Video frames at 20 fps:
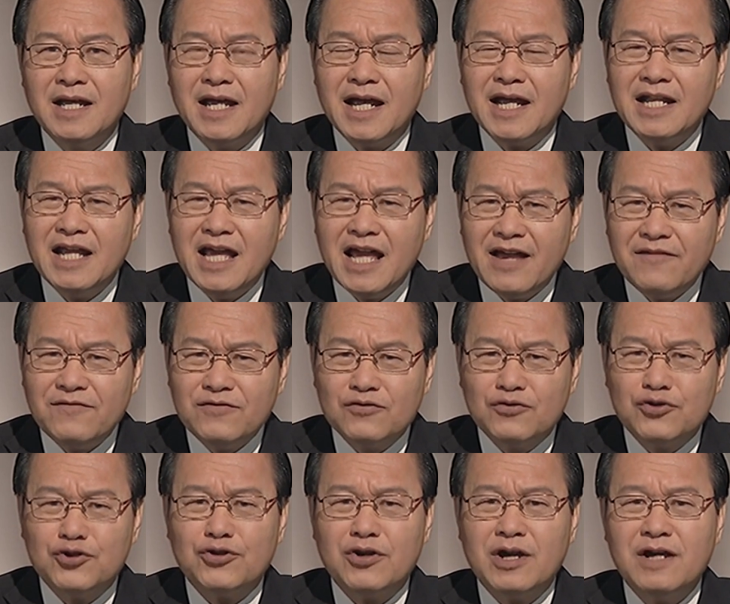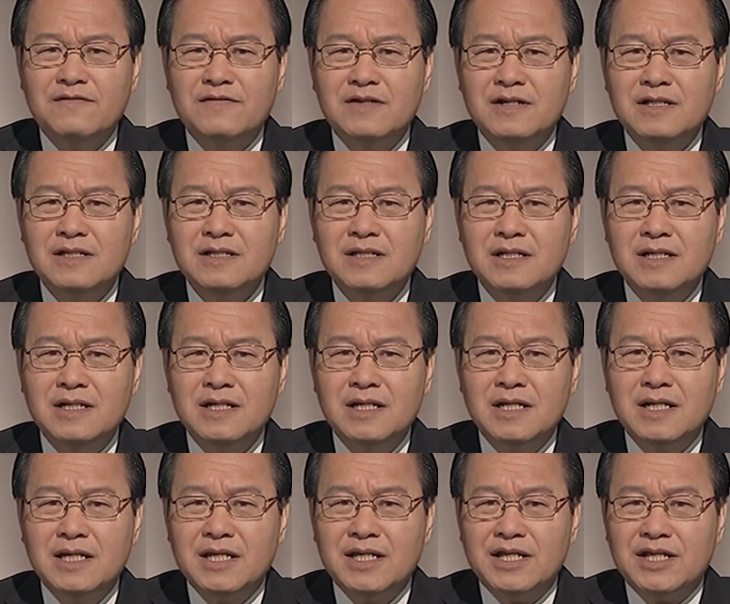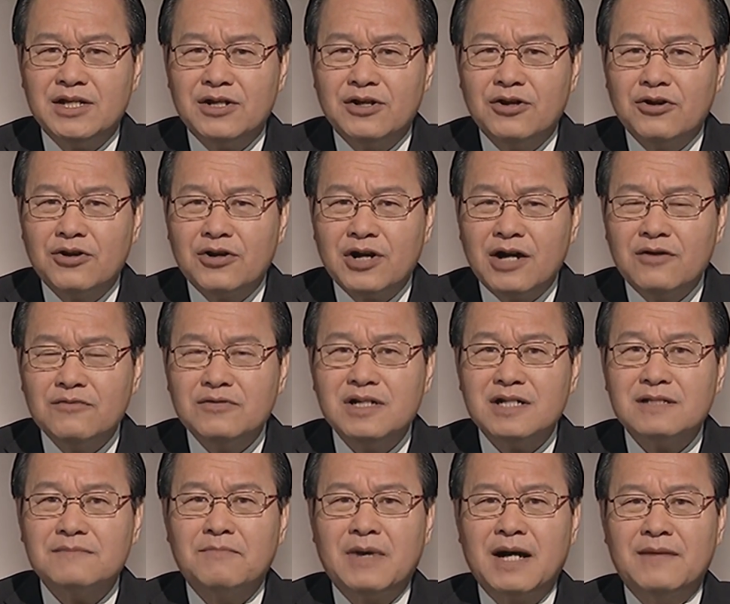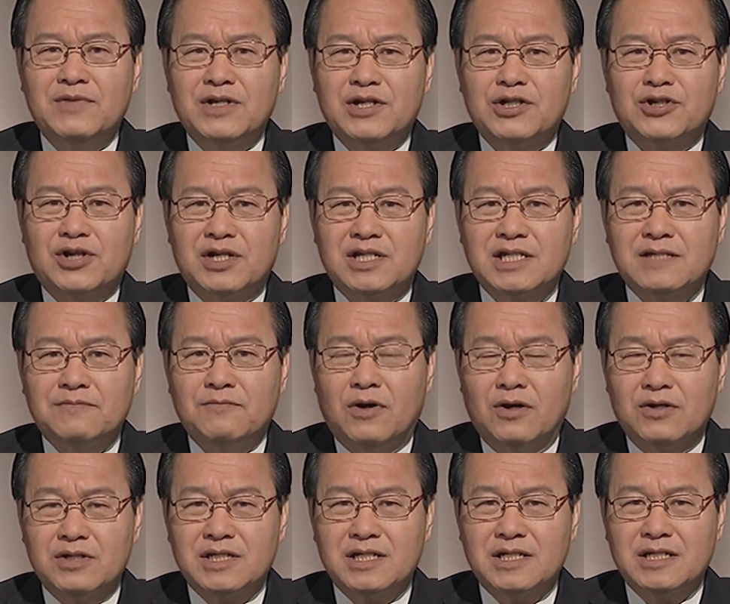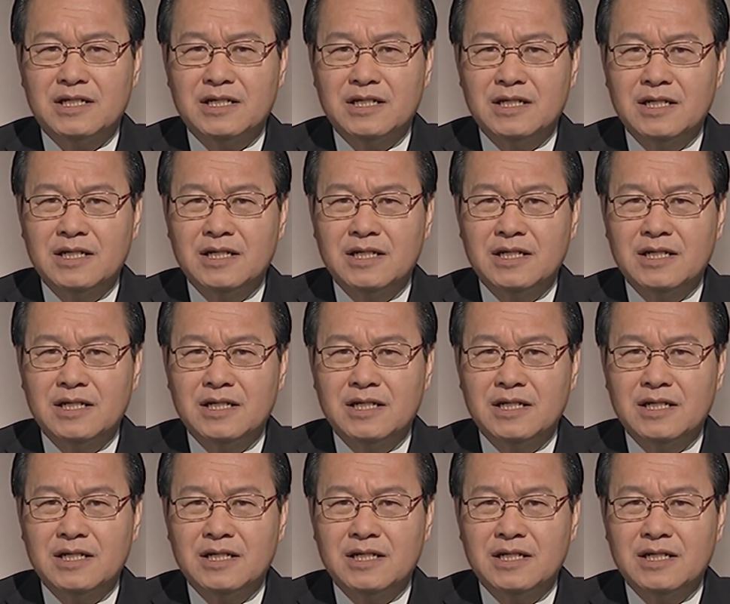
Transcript: and have to travel in crowded public transport.